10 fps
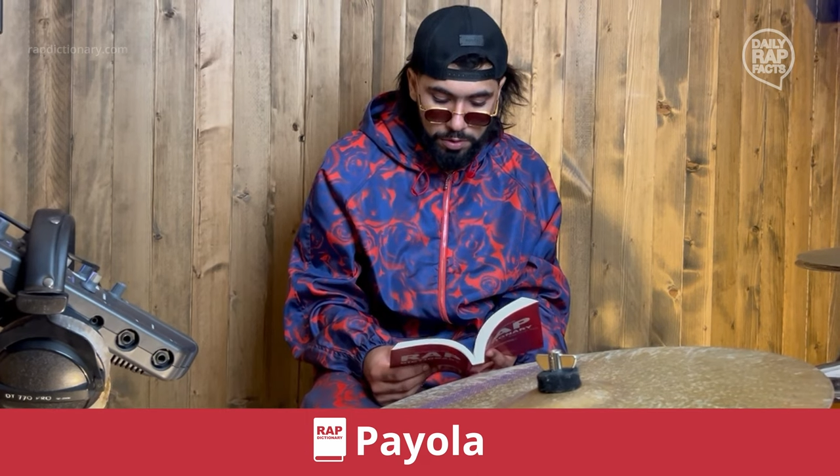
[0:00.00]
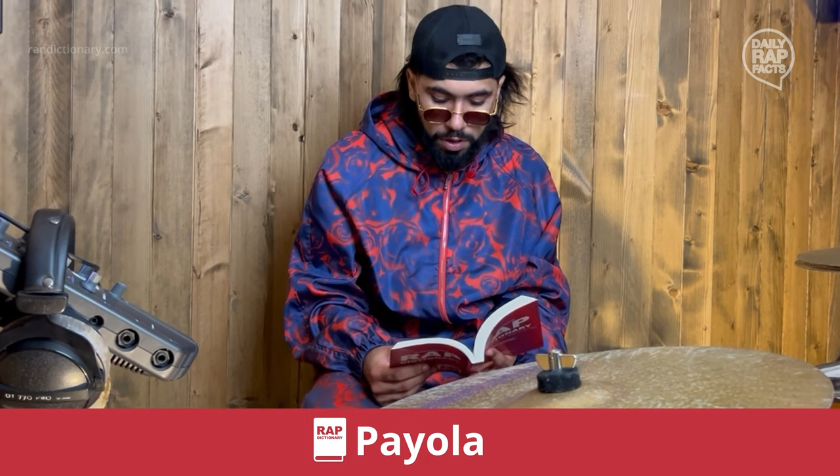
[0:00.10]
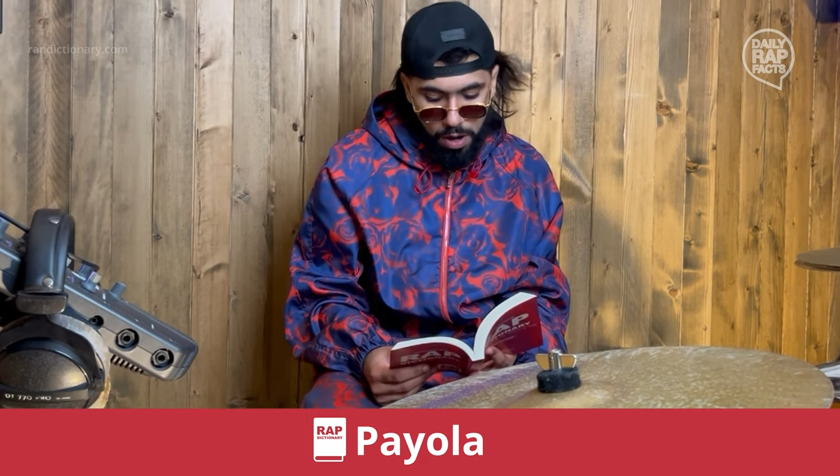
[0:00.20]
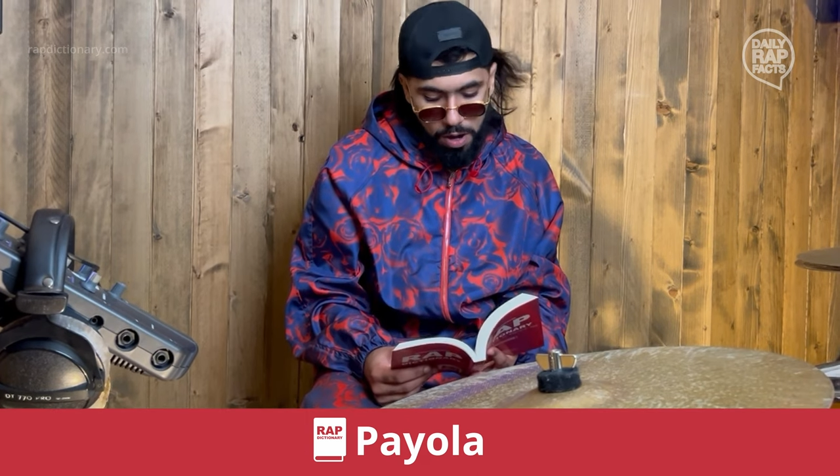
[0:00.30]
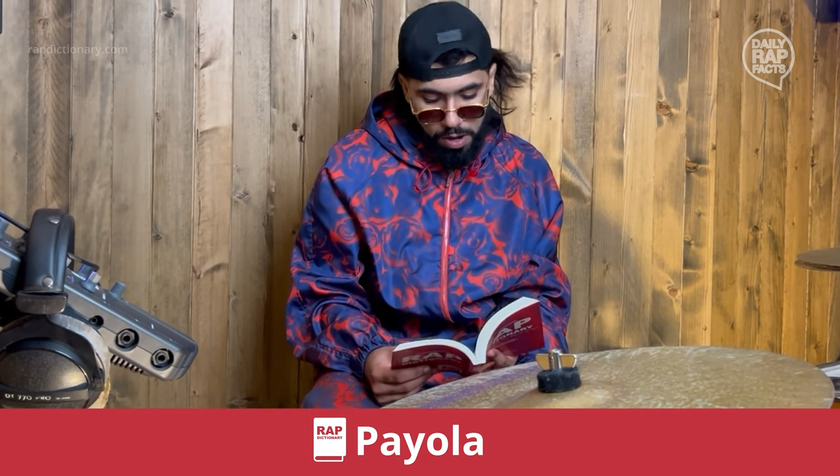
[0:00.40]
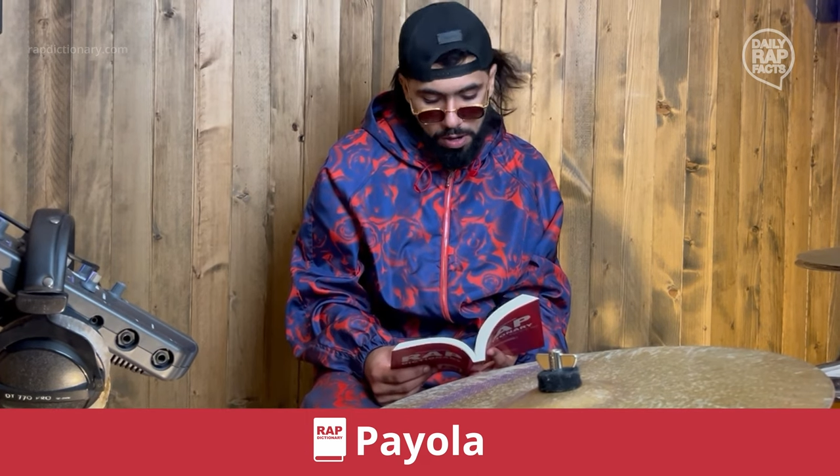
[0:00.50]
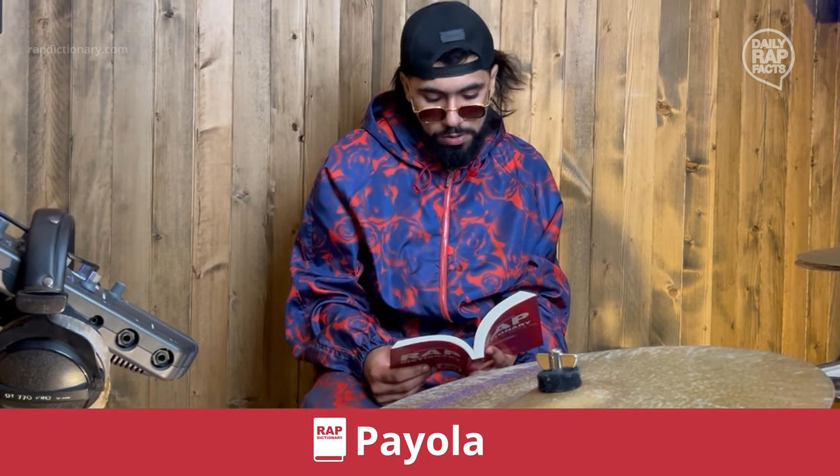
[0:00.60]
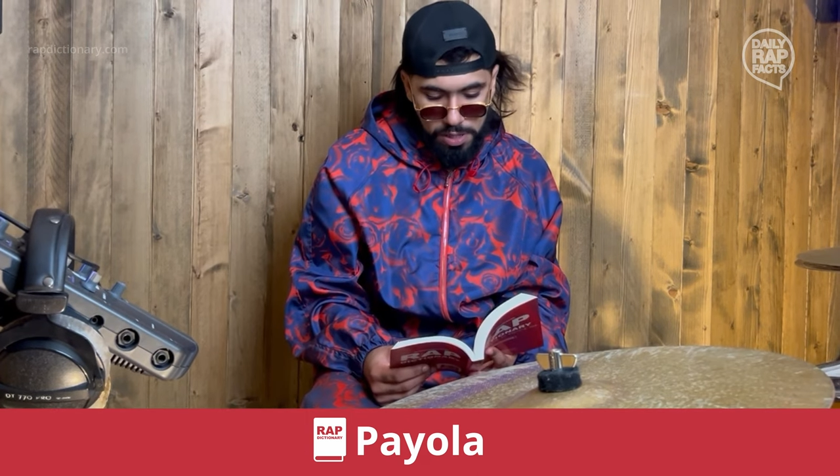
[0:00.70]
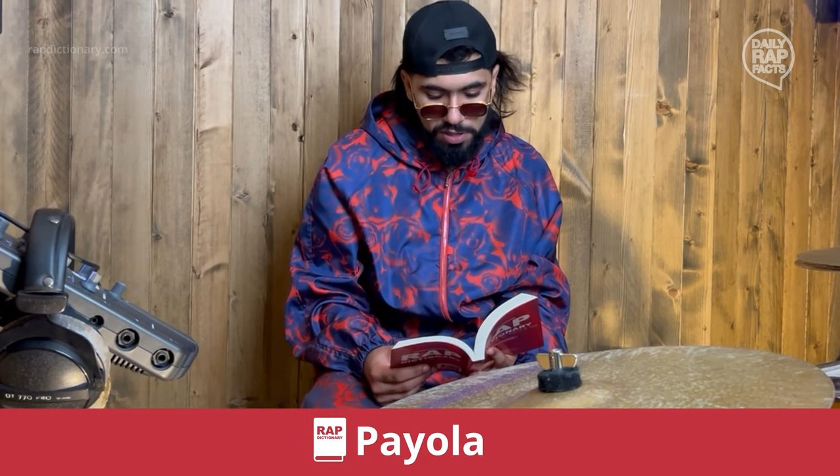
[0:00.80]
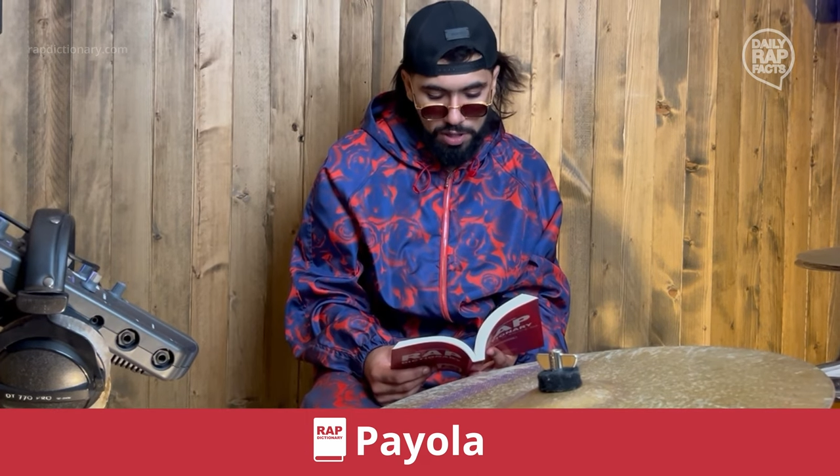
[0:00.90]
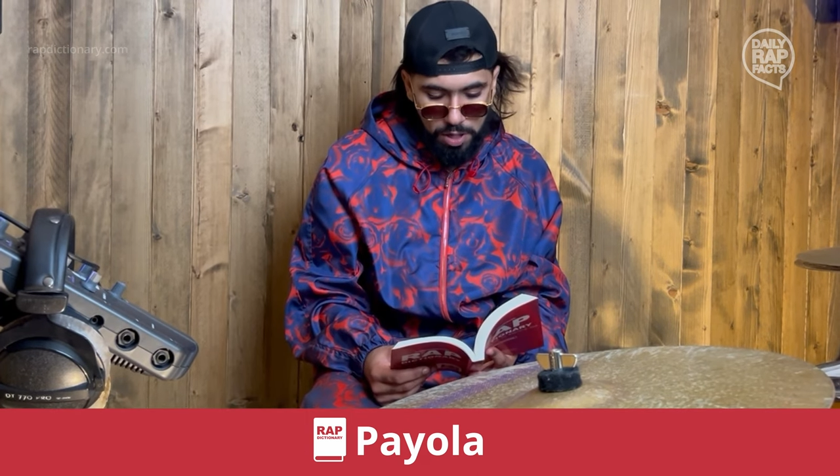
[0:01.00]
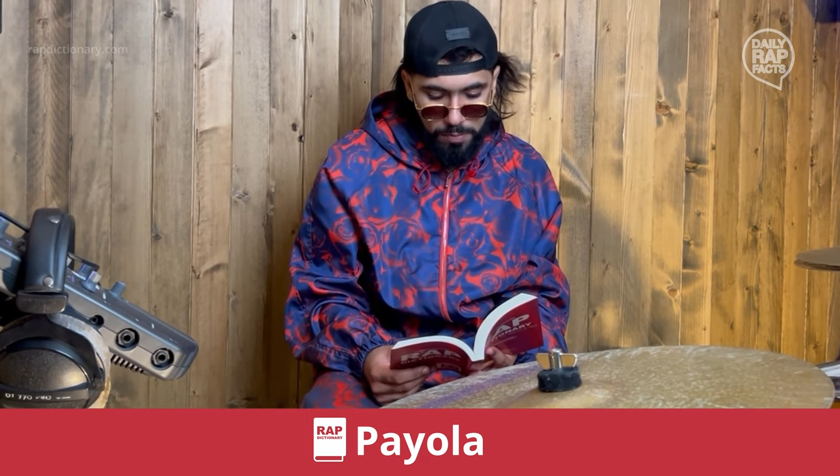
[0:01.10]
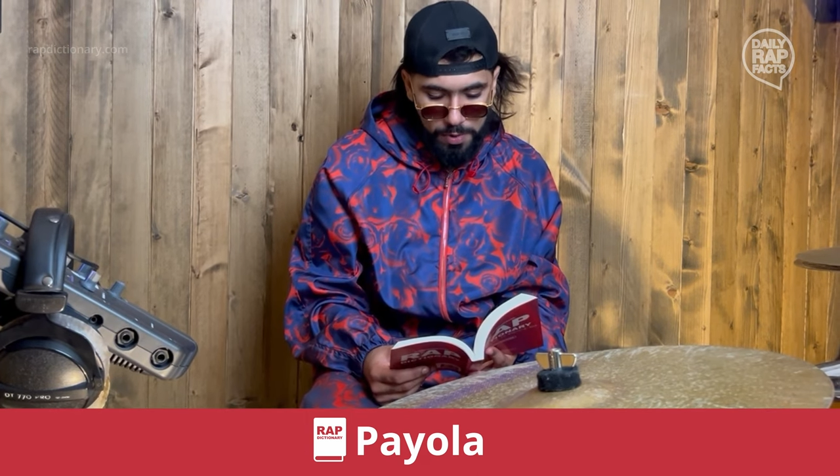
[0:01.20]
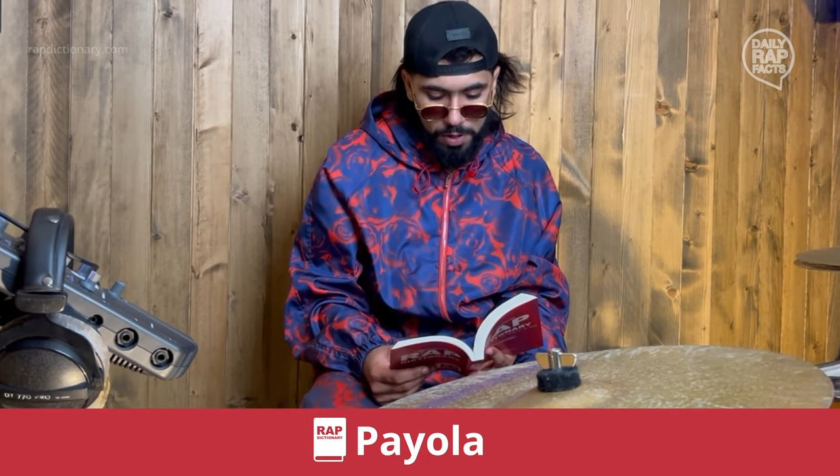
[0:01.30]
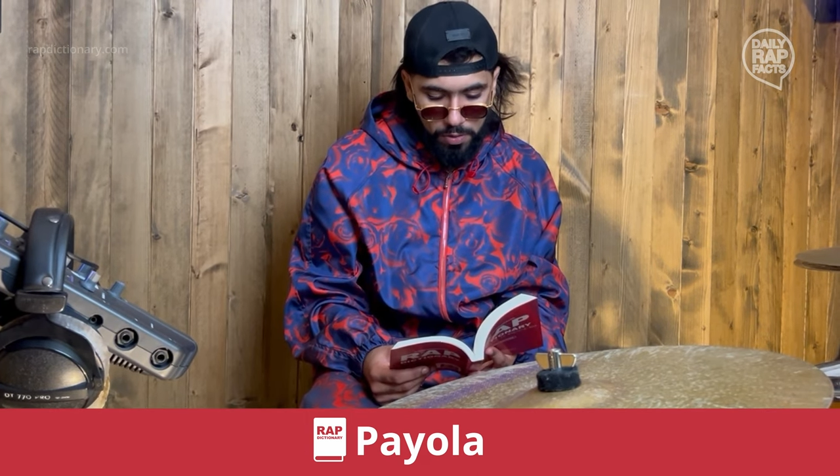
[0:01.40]
Mm. There's a lot
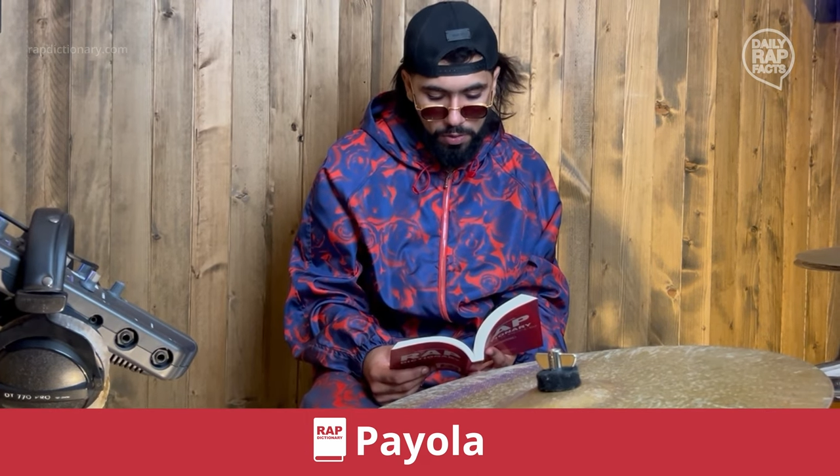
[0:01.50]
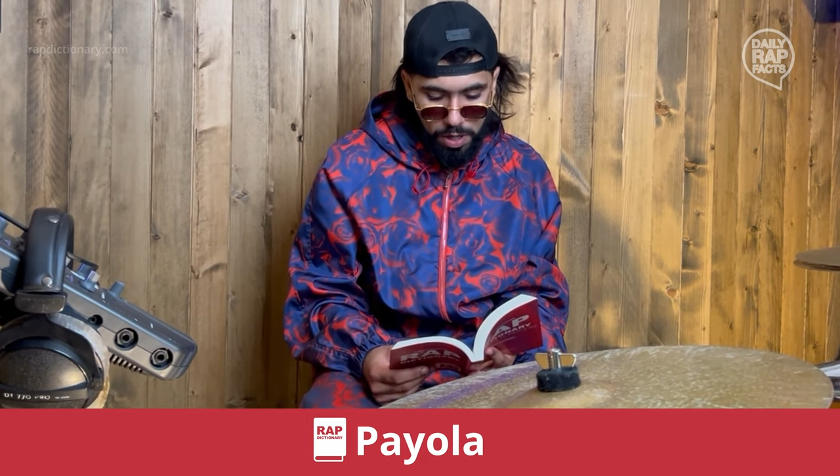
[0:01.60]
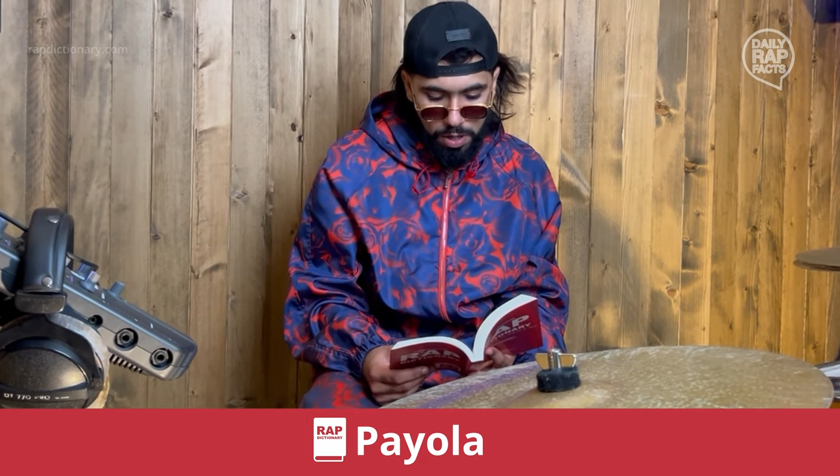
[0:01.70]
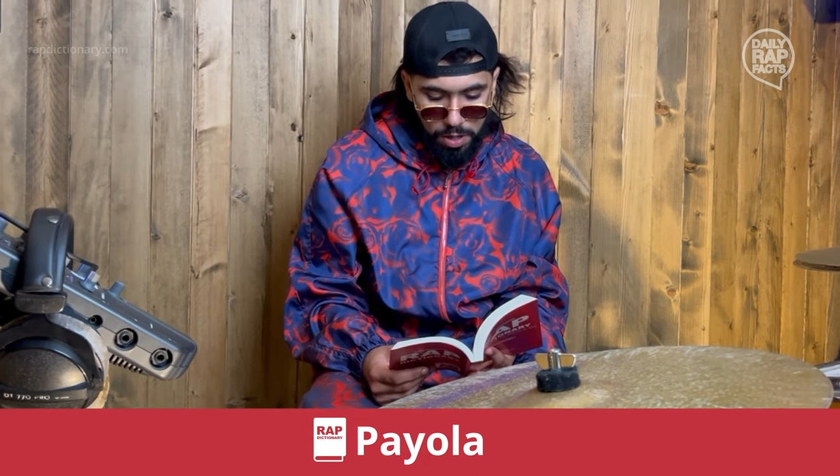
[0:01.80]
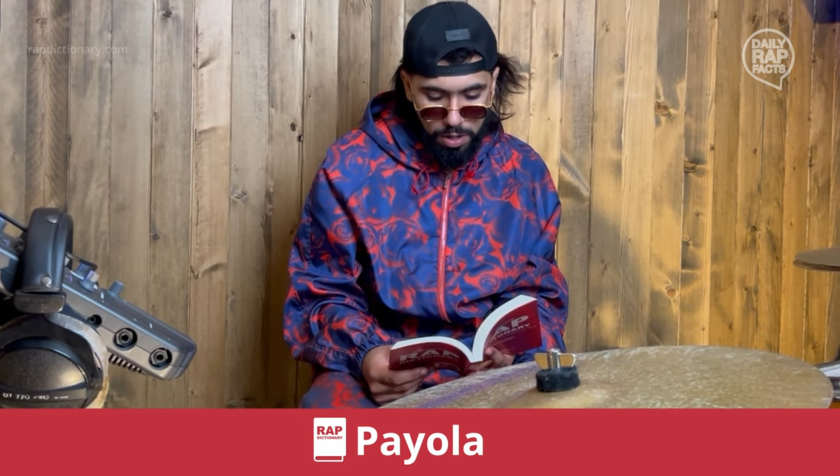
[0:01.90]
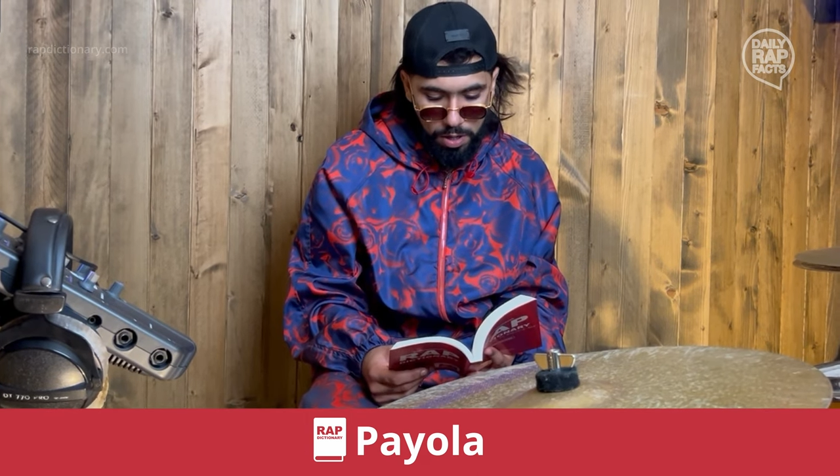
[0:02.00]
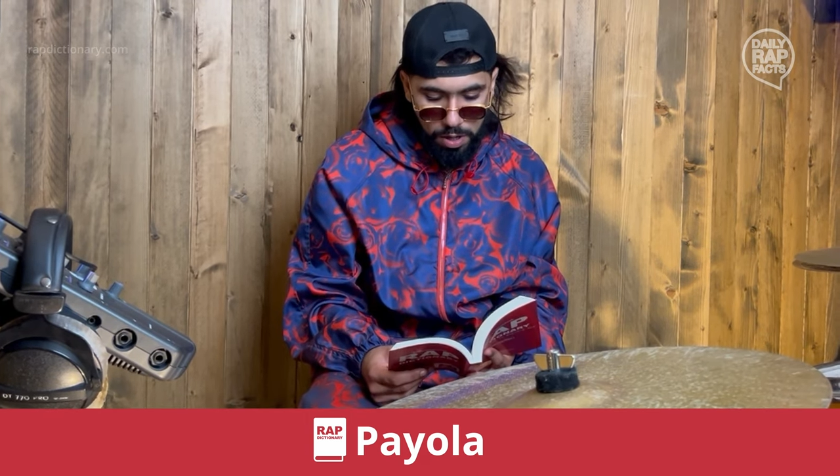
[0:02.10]
of Payola